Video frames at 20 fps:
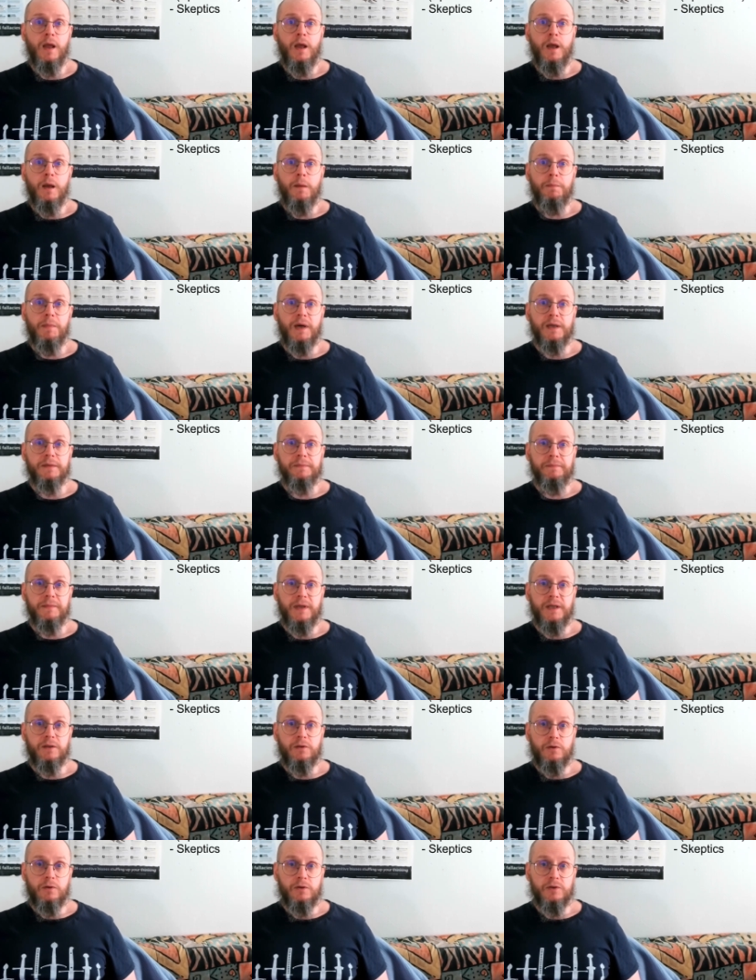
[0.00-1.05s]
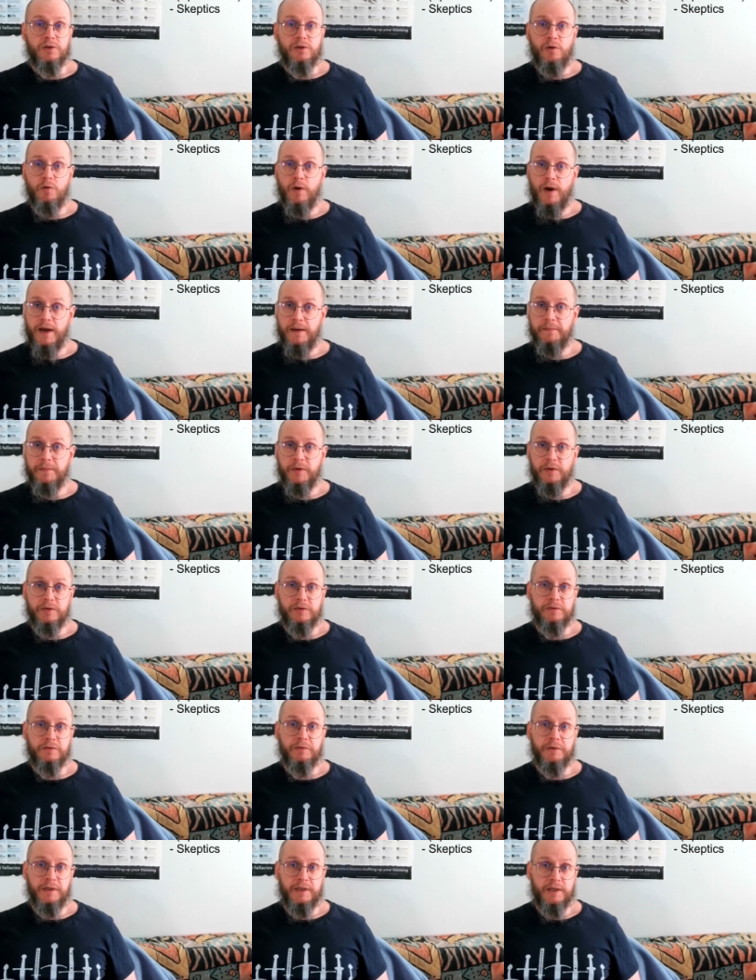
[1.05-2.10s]
But it also hampers
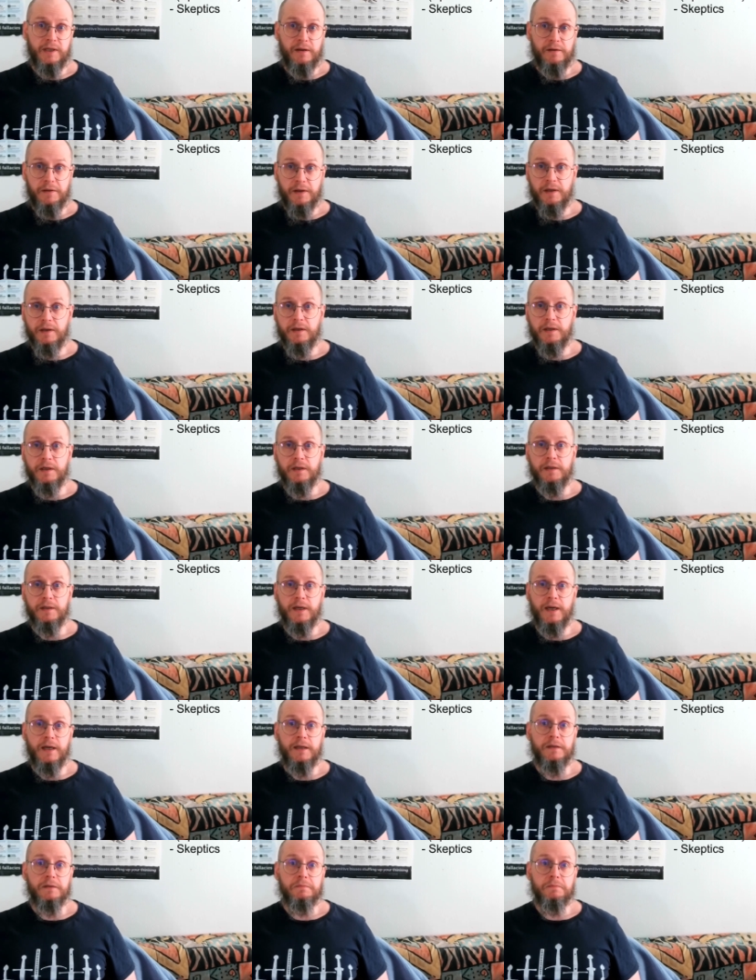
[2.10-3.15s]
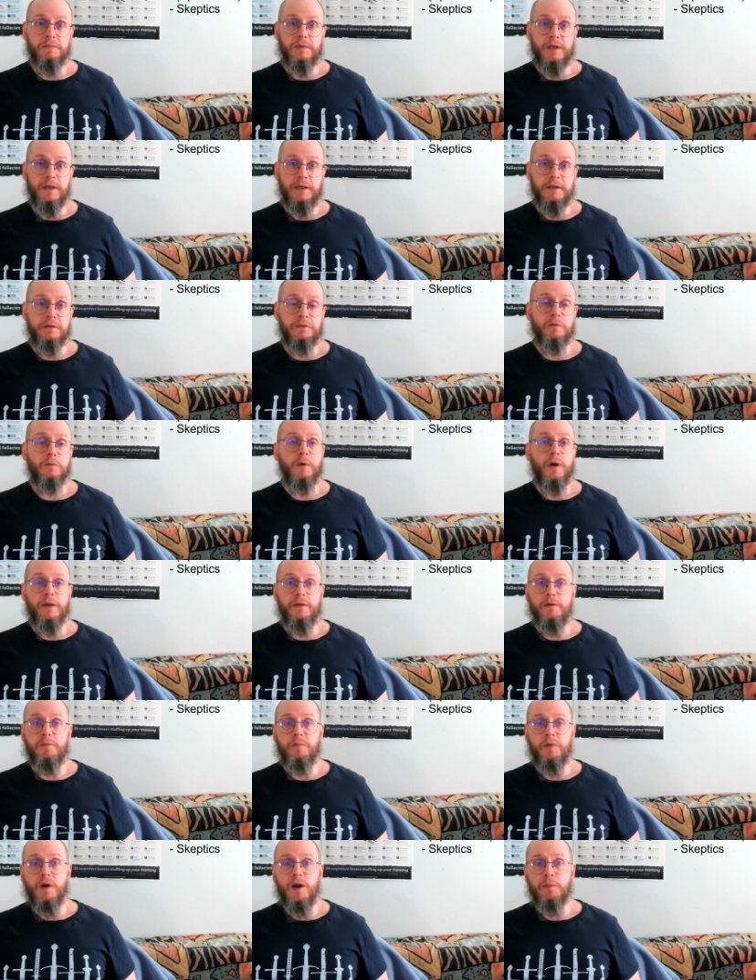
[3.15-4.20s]
critical thinking and leads to other
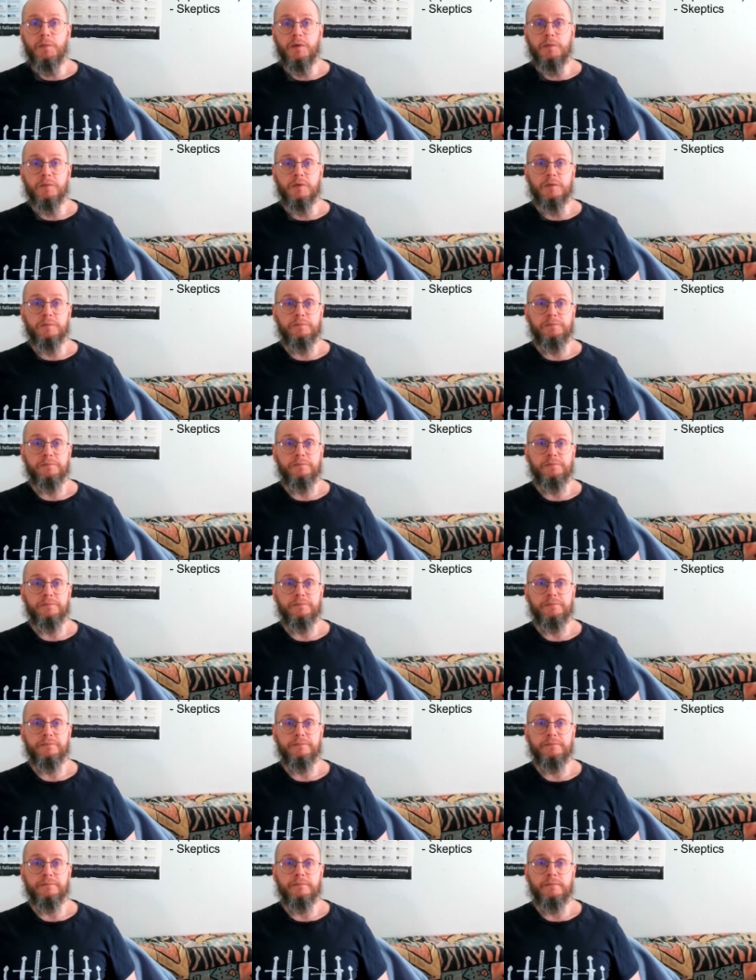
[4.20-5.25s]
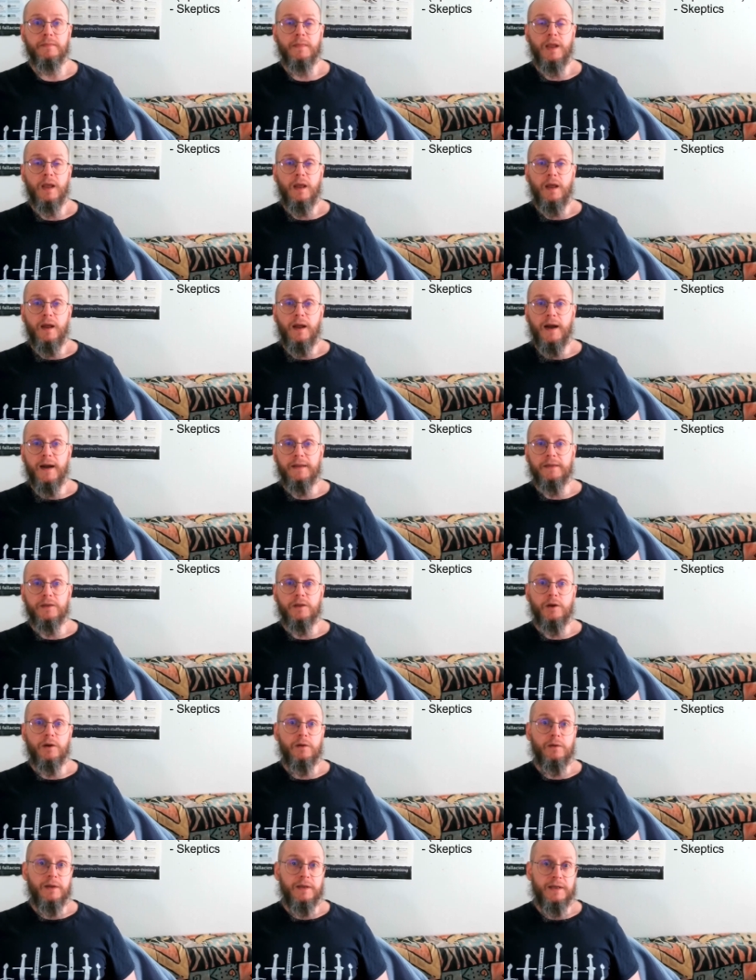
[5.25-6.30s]
problems. At
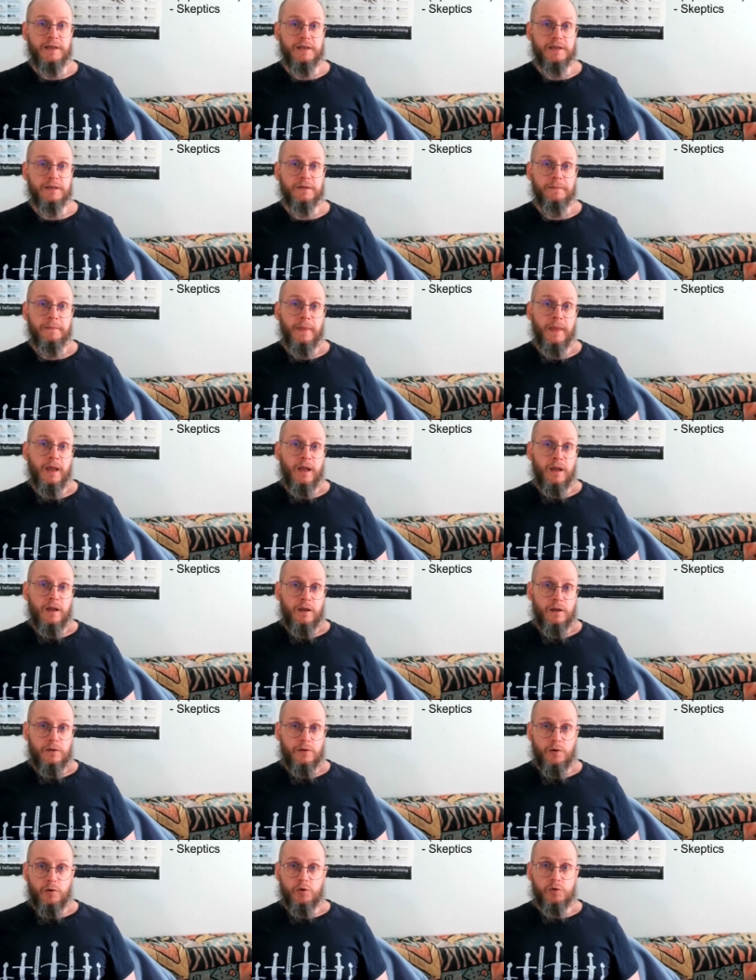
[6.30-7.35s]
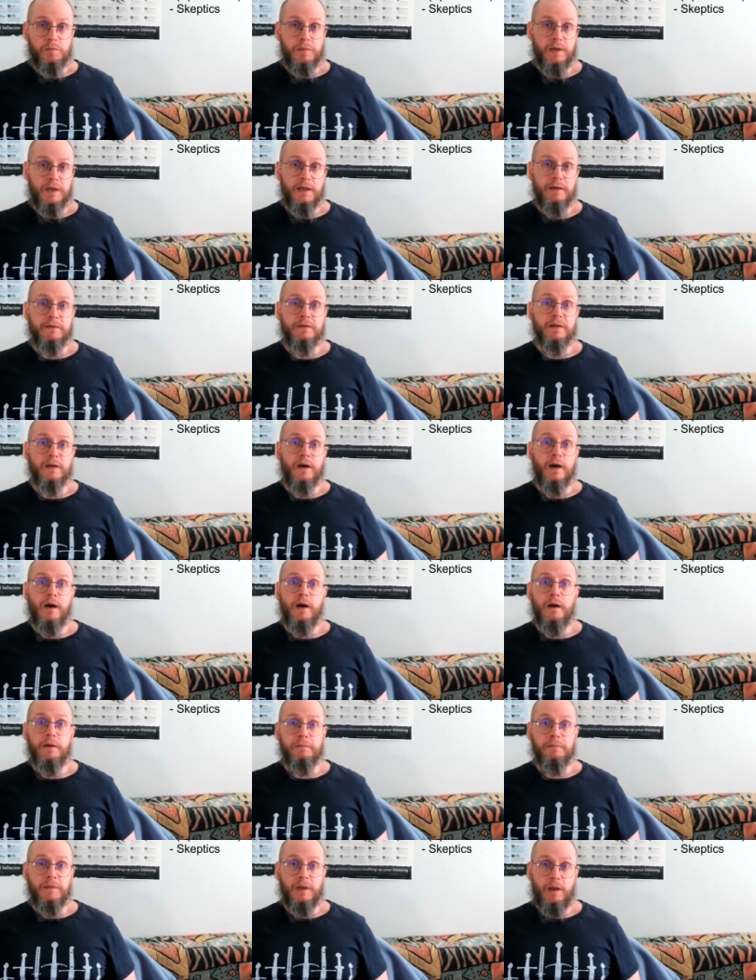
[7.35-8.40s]
the least, those beliefs
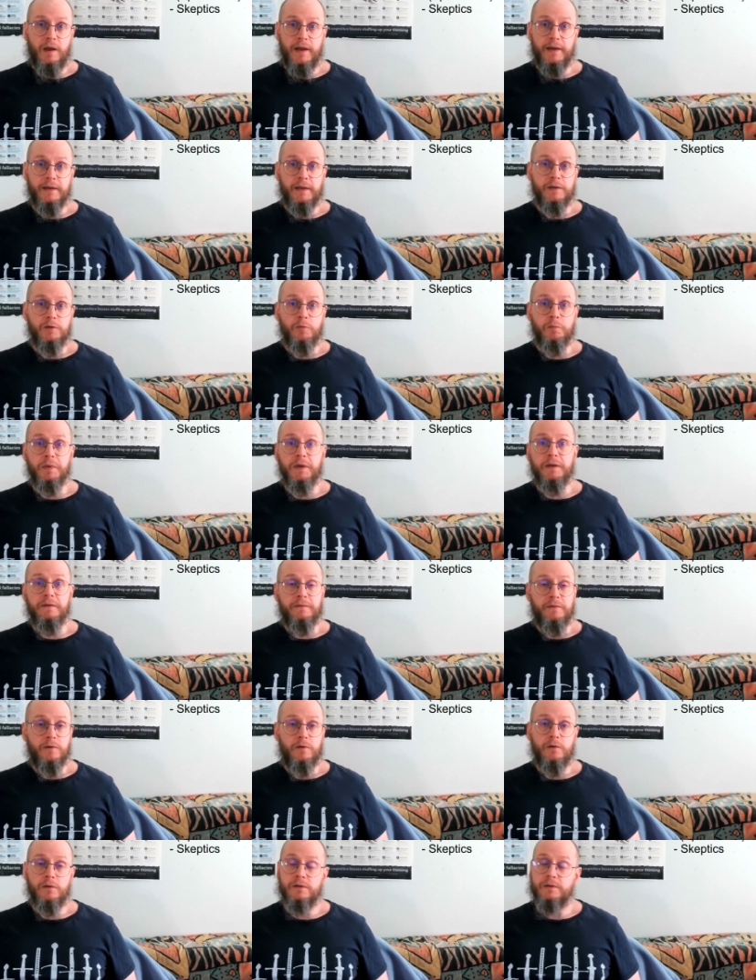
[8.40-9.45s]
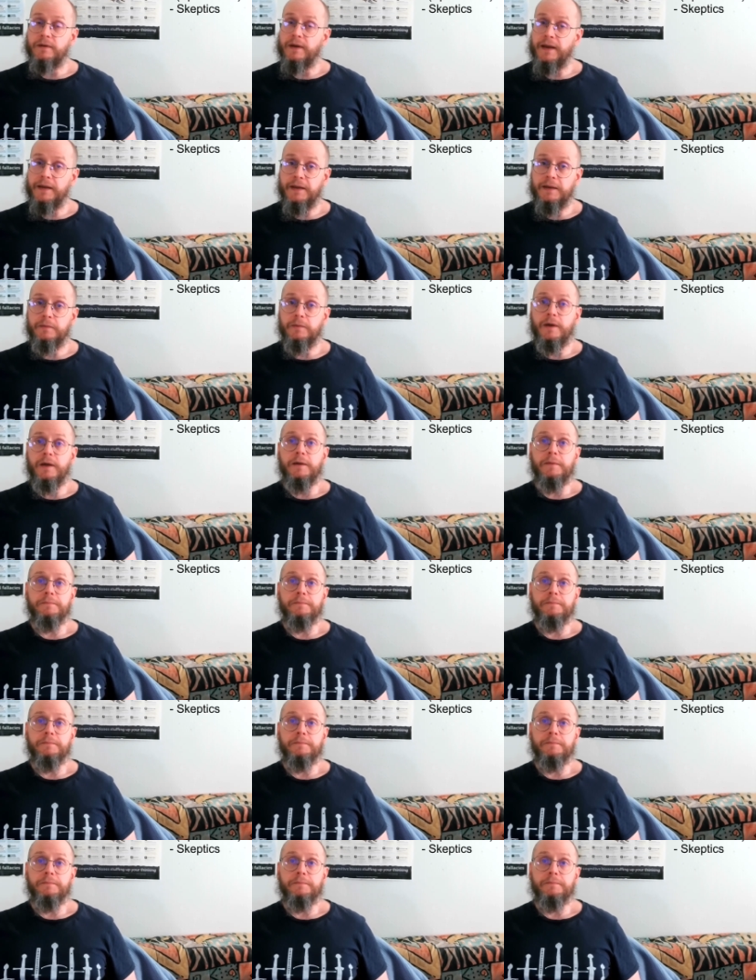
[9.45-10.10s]
are likely to be false anyway.